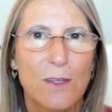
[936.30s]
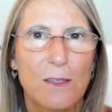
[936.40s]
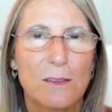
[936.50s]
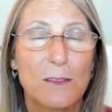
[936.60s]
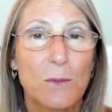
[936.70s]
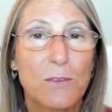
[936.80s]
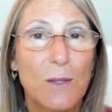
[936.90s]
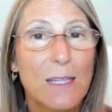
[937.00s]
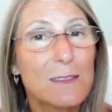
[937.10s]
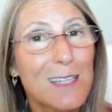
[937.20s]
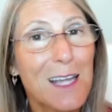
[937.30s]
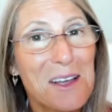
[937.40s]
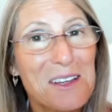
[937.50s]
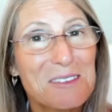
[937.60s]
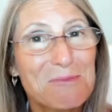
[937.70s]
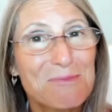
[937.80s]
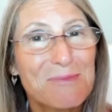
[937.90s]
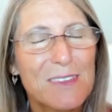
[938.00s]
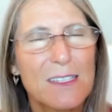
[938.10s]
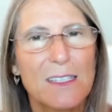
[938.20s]
So if you get stuck,
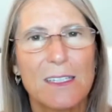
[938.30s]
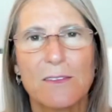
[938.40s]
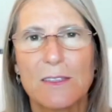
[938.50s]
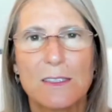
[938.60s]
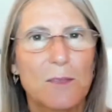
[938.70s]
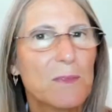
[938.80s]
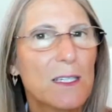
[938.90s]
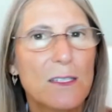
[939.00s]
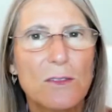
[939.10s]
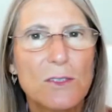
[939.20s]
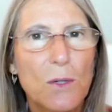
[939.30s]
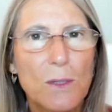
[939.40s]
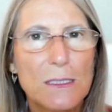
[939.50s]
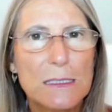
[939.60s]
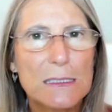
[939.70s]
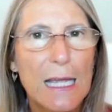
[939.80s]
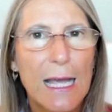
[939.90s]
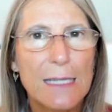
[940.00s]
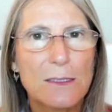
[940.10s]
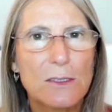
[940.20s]
if there's something you don't
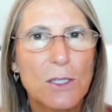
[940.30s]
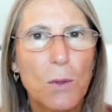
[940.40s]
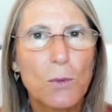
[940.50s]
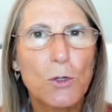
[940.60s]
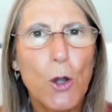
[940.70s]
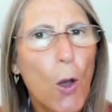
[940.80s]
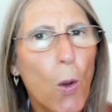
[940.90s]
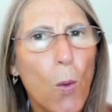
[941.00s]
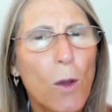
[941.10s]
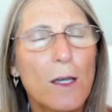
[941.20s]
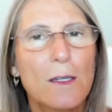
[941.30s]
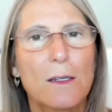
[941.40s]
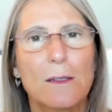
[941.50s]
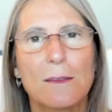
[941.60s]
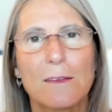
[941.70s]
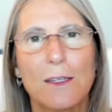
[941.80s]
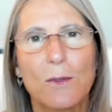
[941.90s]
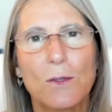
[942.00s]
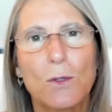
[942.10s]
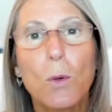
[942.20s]
understand and don't know, then you
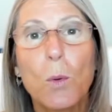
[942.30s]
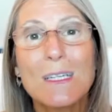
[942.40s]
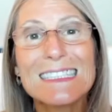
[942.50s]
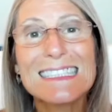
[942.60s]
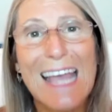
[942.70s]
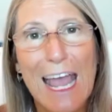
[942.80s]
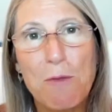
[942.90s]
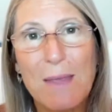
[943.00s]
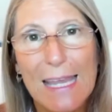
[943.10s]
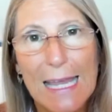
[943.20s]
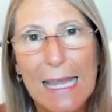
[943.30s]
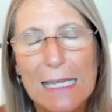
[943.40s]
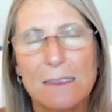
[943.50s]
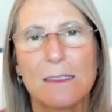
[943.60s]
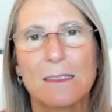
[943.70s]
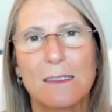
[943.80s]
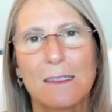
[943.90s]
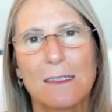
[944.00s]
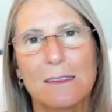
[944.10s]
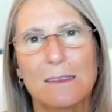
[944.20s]
can always tap in
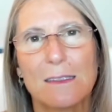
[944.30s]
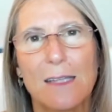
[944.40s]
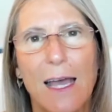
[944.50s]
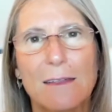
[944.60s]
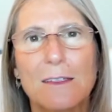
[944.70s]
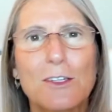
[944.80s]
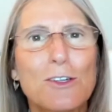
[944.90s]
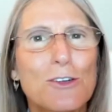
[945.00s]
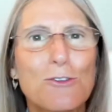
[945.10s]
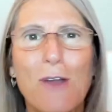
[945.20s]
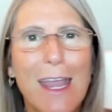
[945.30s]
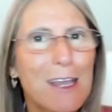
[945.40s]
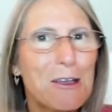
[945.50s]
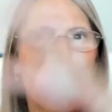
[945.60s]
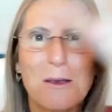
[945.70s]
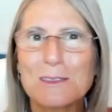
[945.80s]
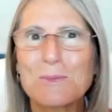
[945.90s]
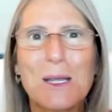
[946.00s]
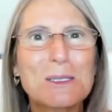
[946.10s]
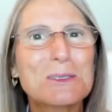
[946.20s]
to that great
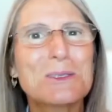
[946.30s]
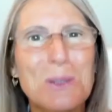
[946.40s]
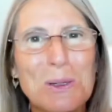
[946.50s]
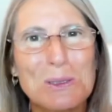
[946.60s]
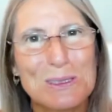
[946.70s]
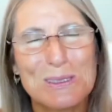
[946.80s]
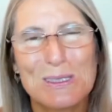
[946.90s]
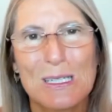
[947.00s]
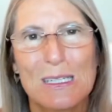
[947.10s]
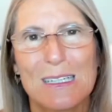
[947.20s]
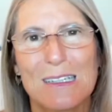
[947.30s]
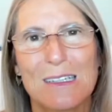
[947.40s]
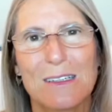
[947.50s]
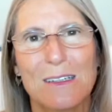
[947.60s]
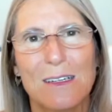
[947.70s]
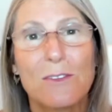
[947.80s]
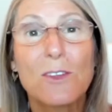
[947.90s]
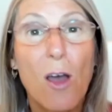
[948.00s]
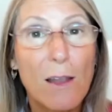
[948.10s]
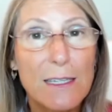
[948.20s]
cosmic source of
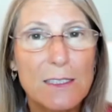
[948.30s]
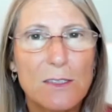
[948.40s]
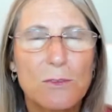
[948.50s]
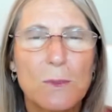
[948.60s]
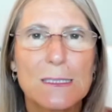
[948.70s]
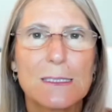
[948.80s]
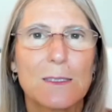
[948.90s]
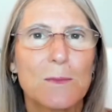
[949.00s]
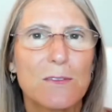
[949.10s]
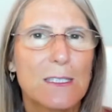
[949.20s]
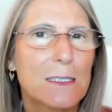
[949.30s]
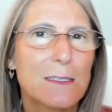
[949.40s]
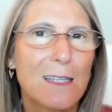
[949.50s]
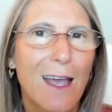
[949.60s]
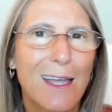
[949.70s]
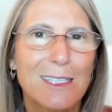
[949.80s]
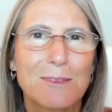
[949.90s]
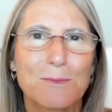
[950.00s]
knowledge, of wisdom, of insight.